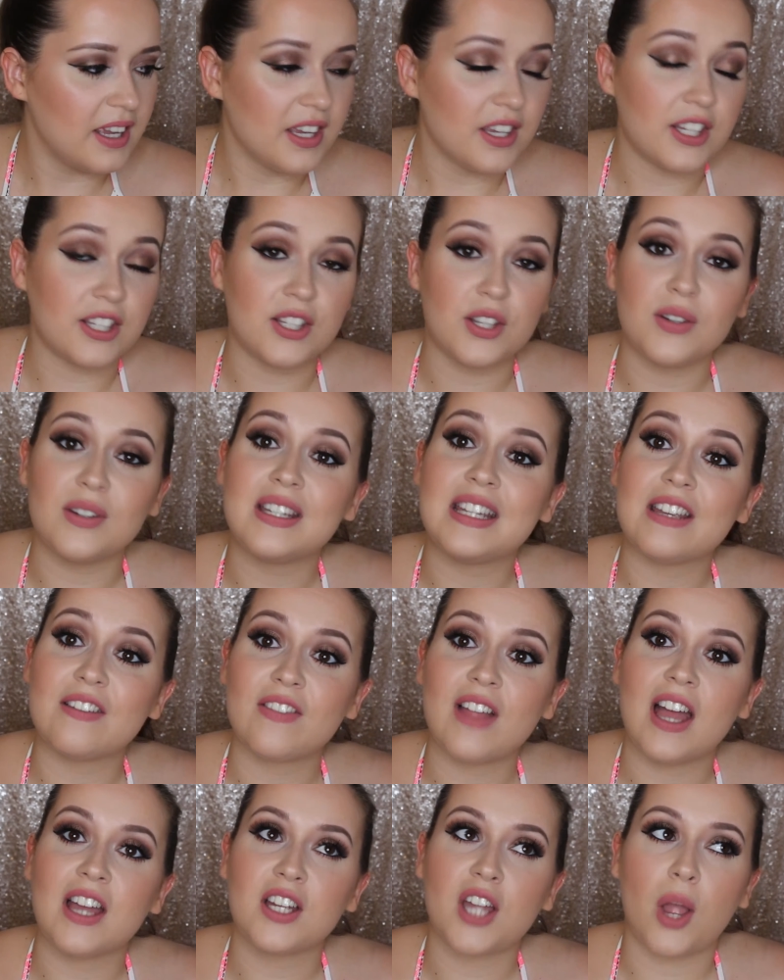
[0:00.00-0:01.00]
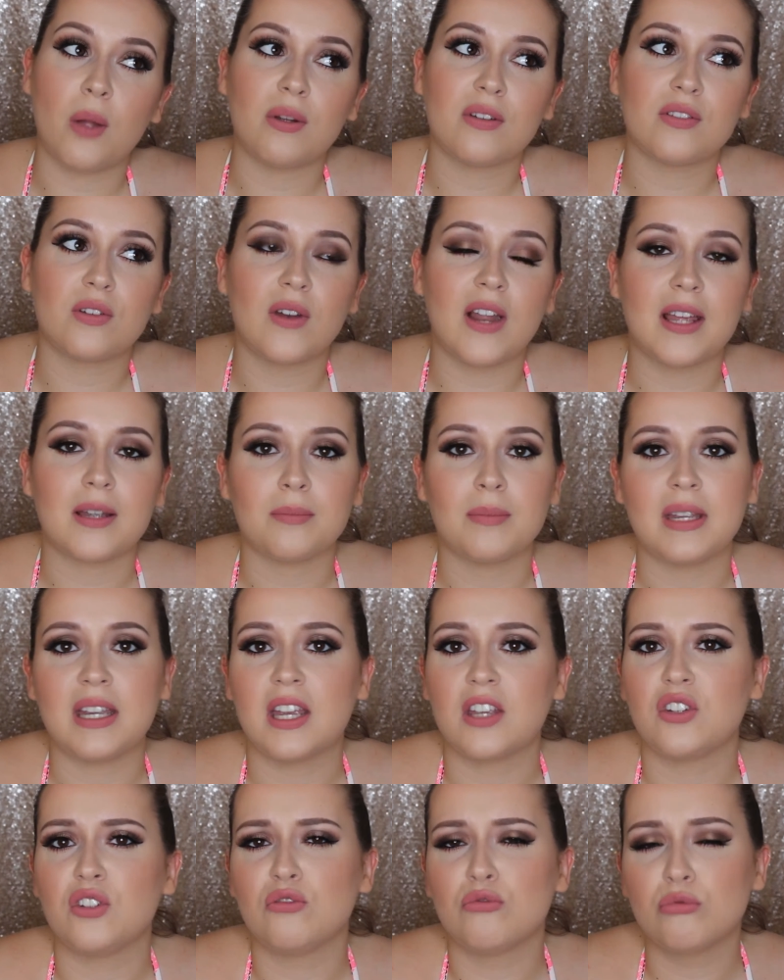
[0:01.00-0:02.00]
So give that a go if you're like me
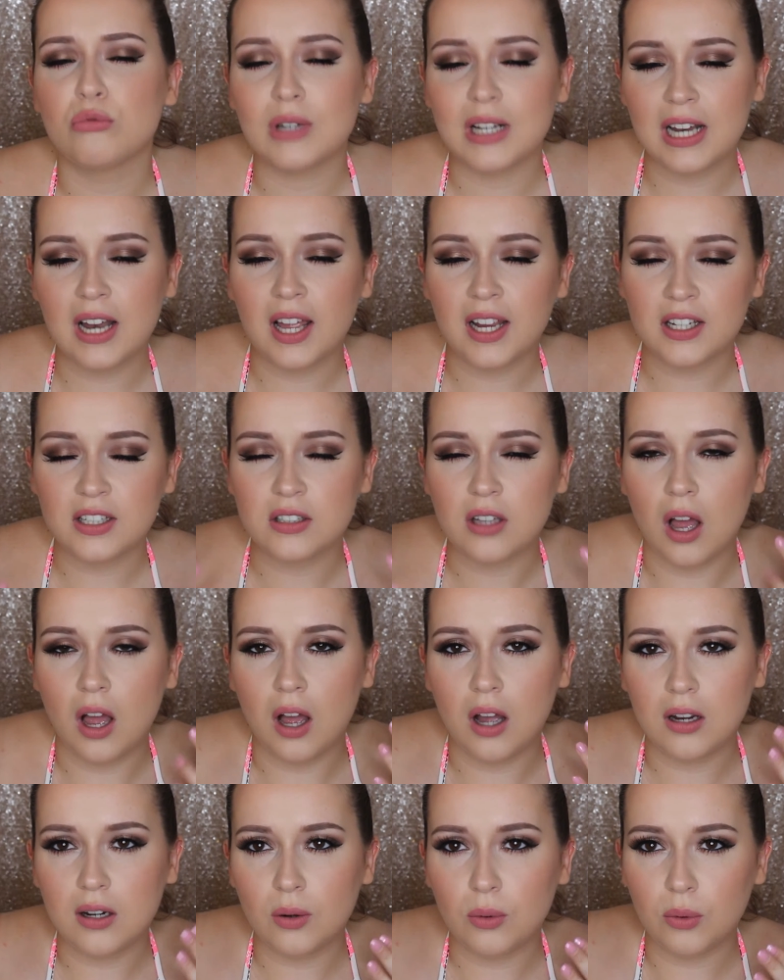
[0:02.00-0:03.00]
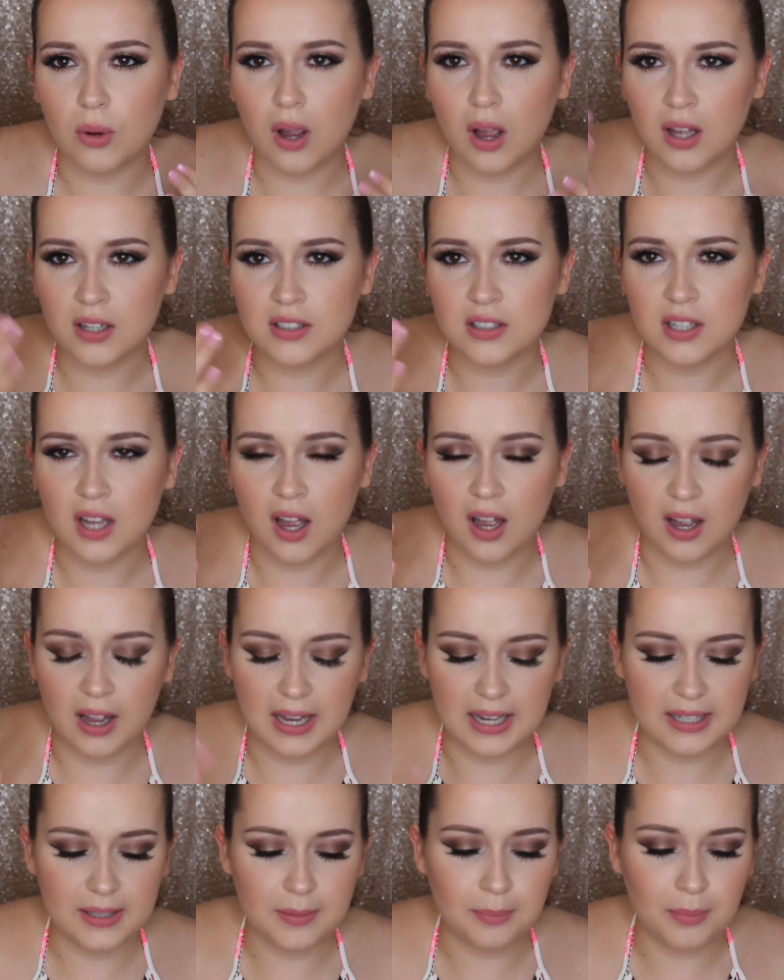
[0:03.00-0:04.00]
and you really like a dark under
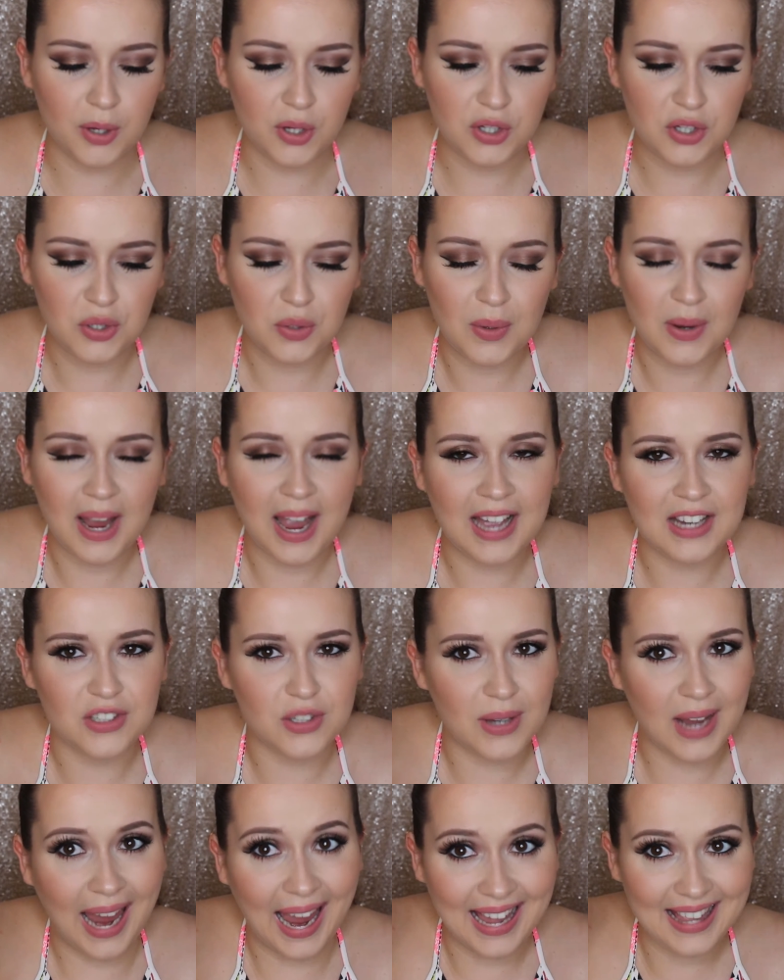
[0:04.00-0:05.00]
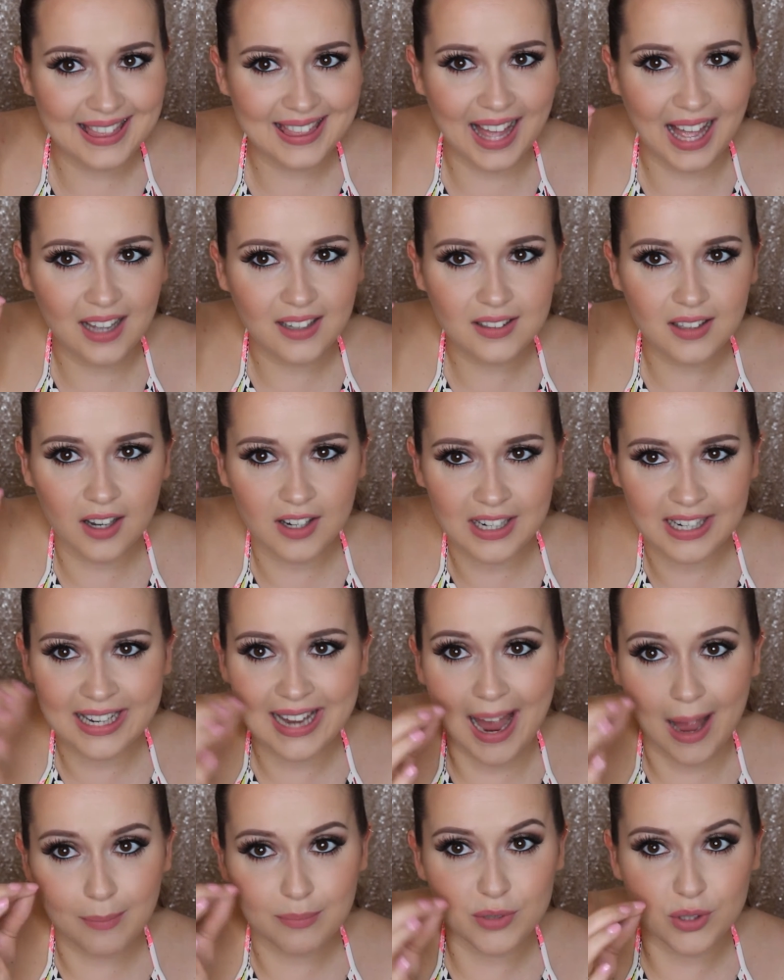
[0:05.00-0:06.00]
eye, but you hate that kind of
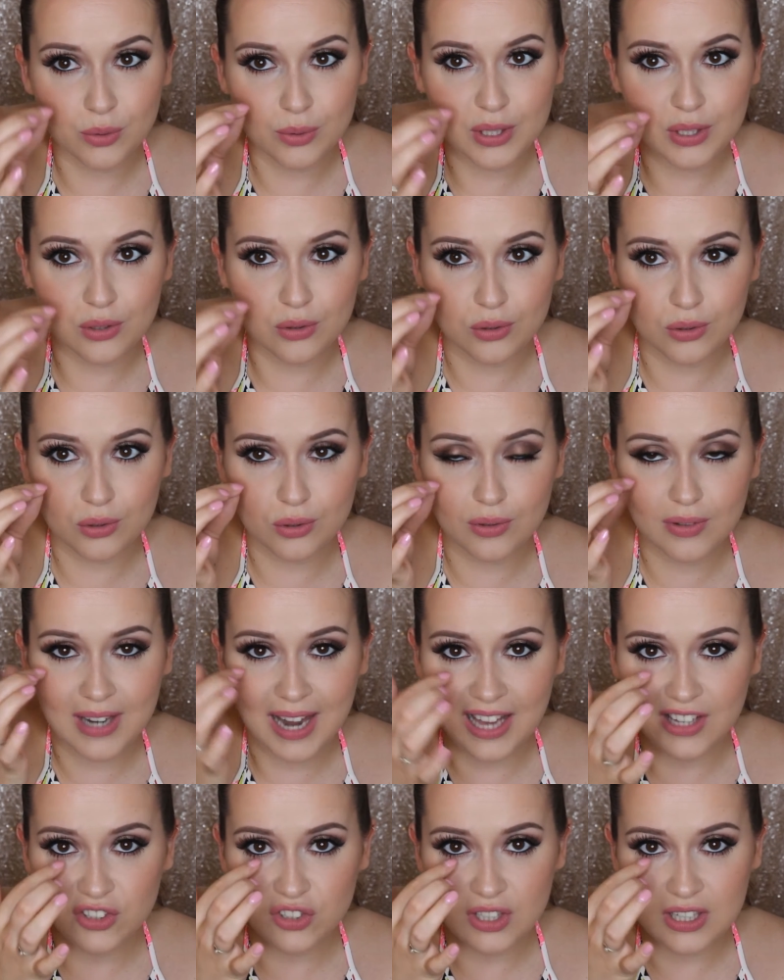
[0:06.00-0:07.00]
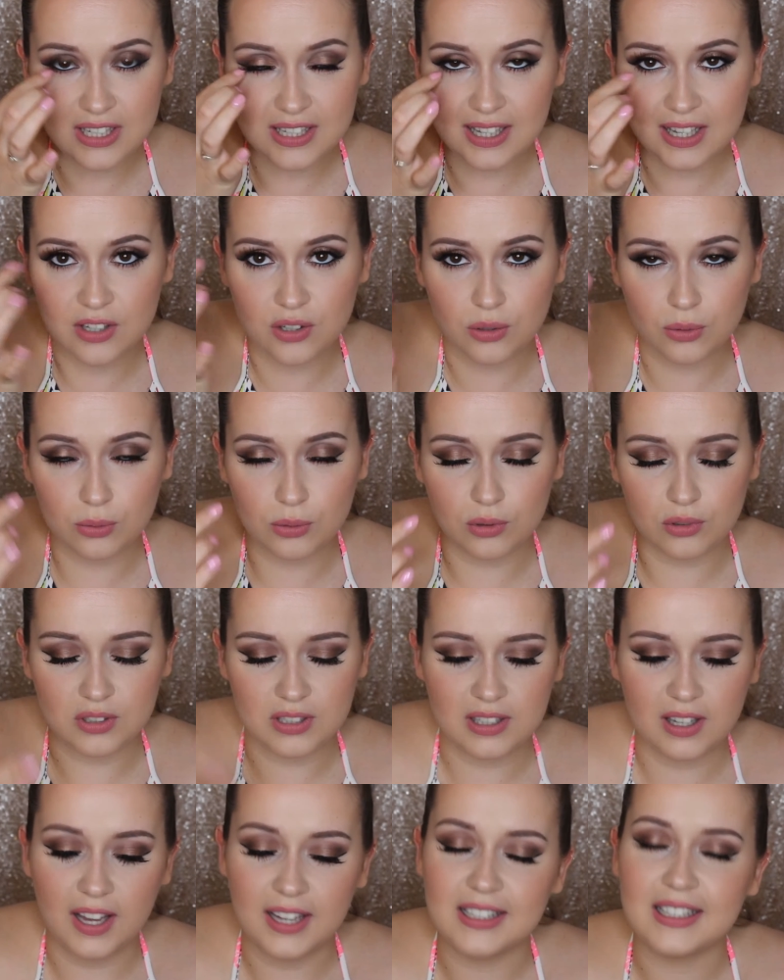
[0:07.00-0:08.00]
gap between your lashes and your
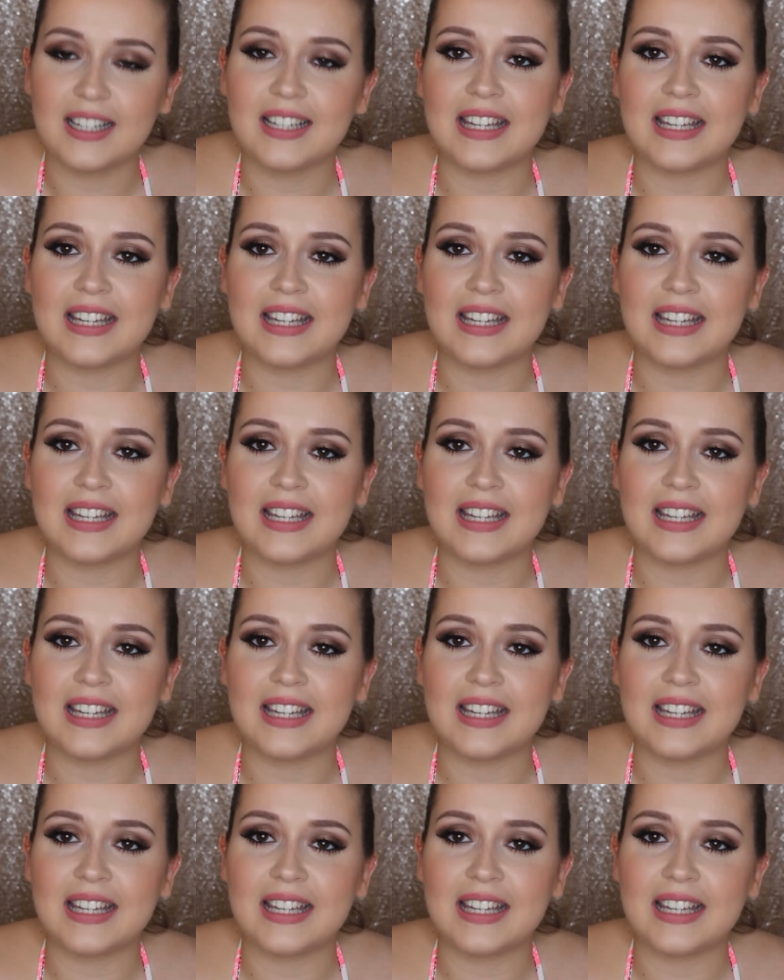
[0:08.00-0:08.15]
waterline.